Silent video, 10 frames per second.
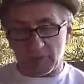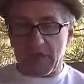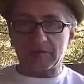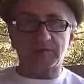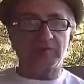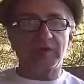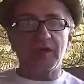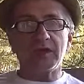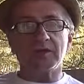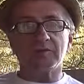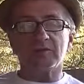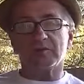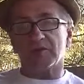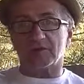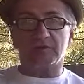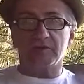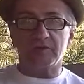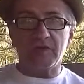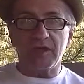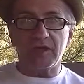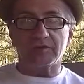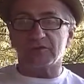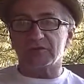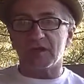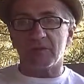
ask the VA, because you know, I was in the VA at the time.